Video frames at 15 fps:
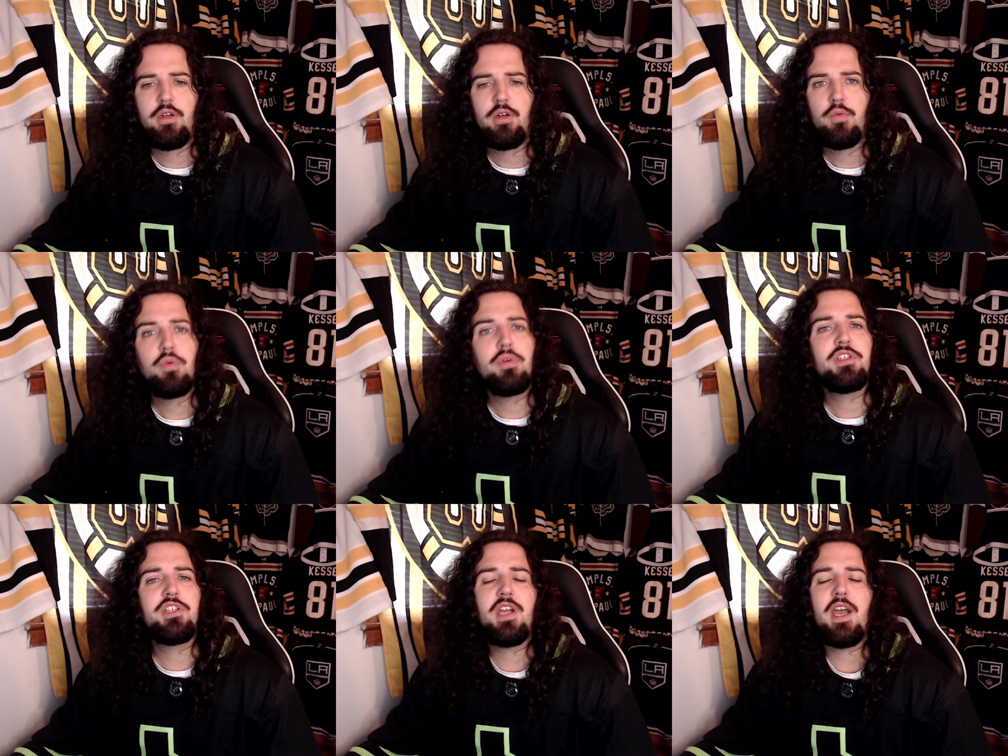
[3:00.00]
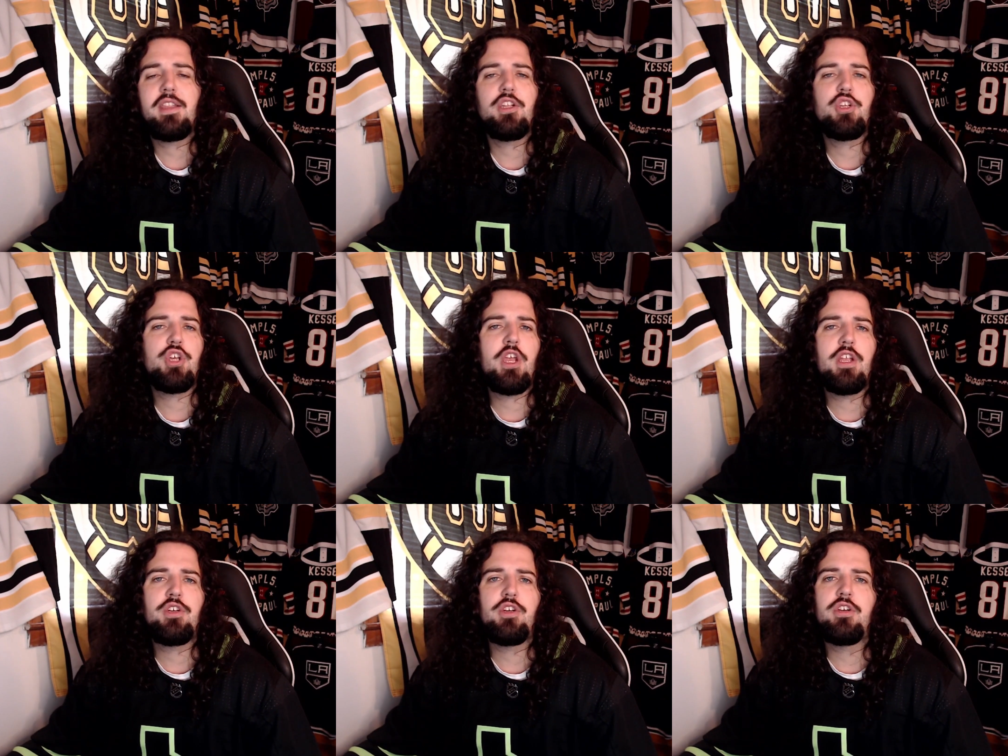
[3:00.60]
Well, he's got the
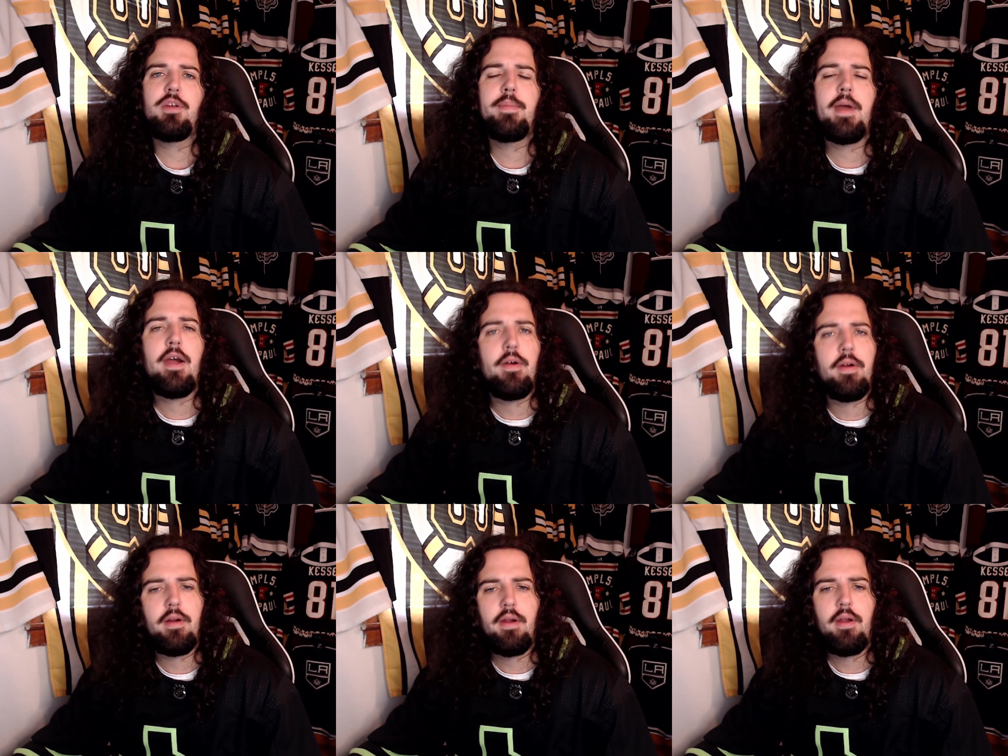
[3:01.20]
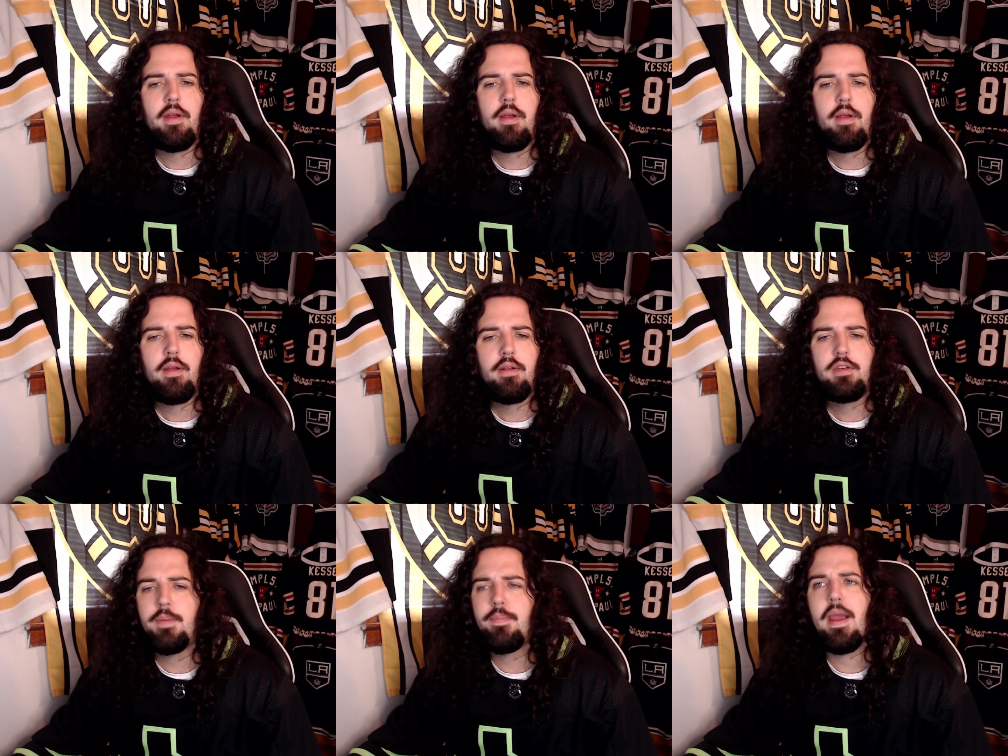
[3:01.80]
change in DeBoer.
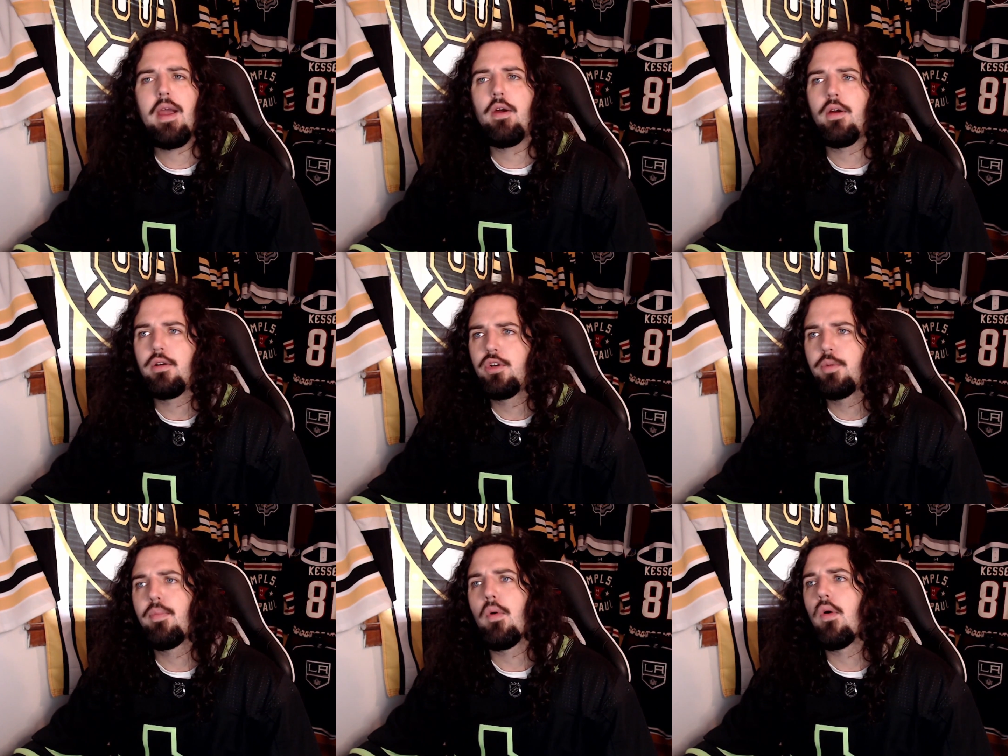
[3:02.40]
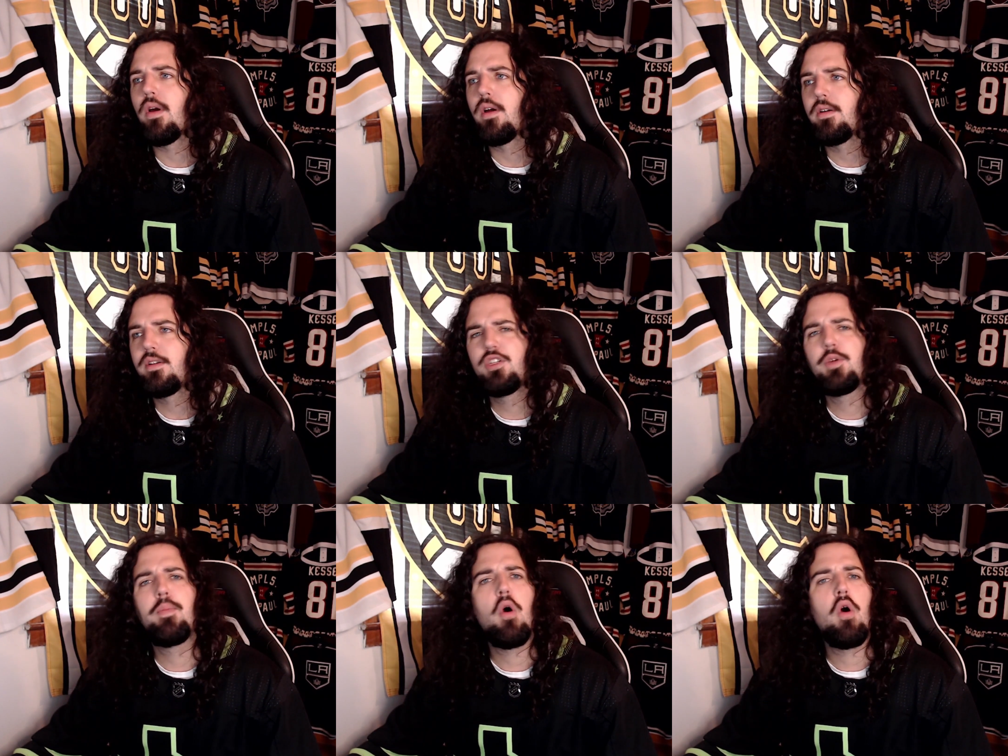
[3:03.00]

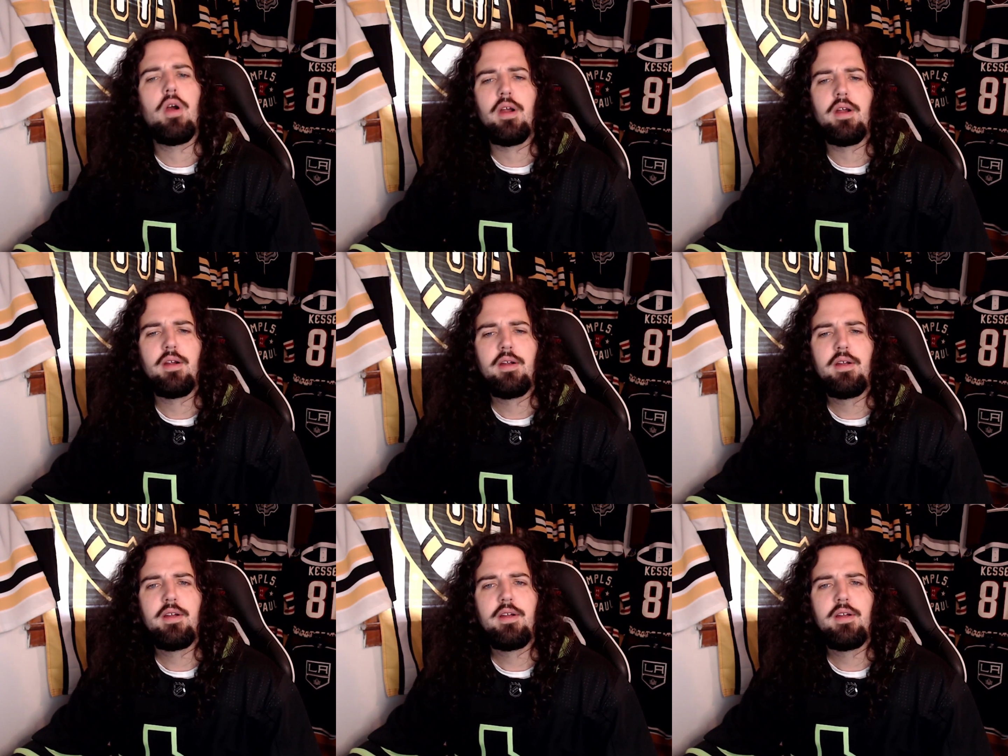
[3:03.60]
DeBoer.